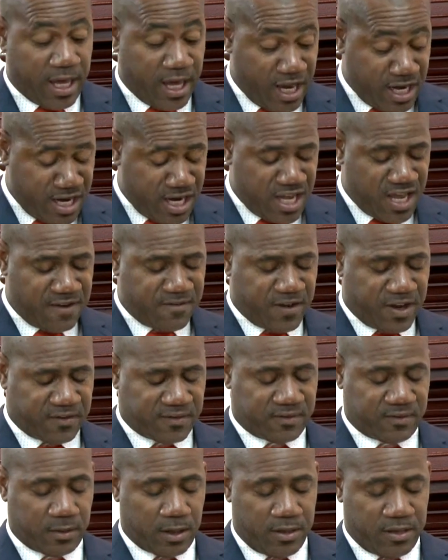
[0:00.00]
In
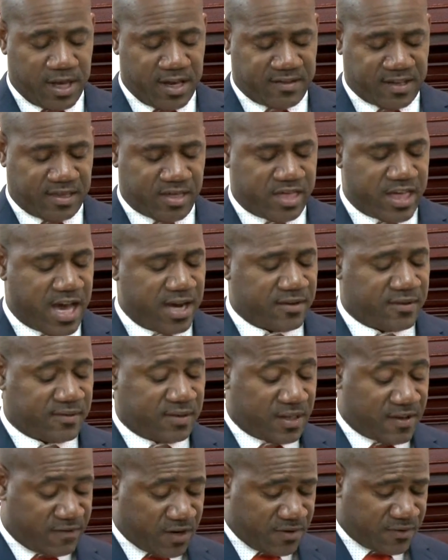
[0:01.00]
Nevis, there's a
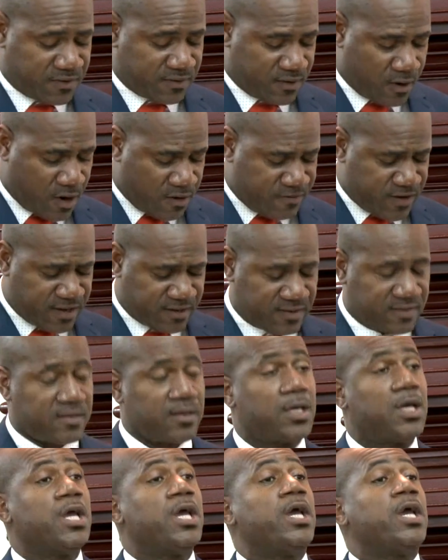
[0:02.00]
Thanksgiving
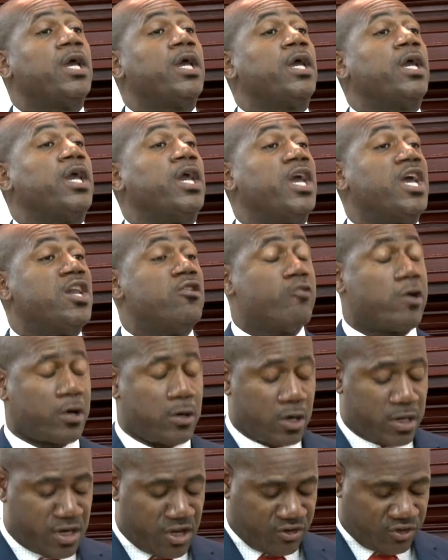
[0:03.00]
service in
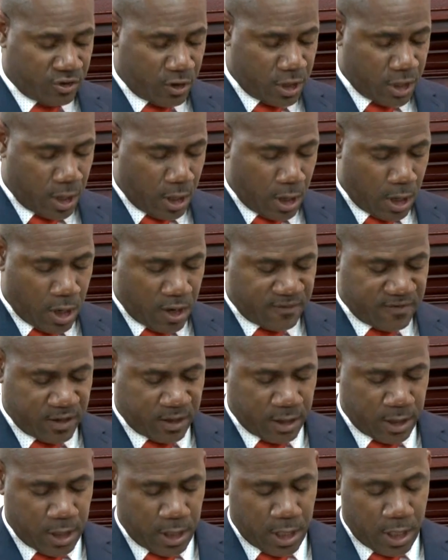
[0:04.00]
recognition
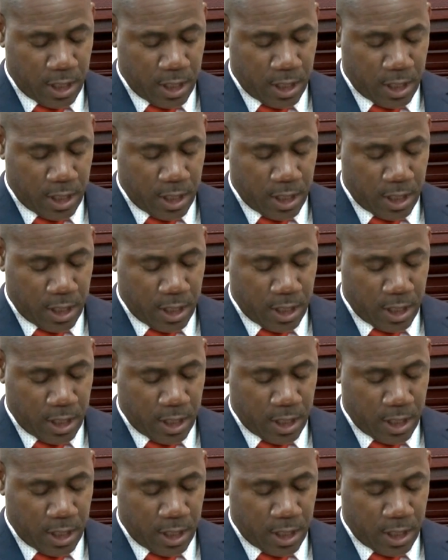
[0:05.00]
of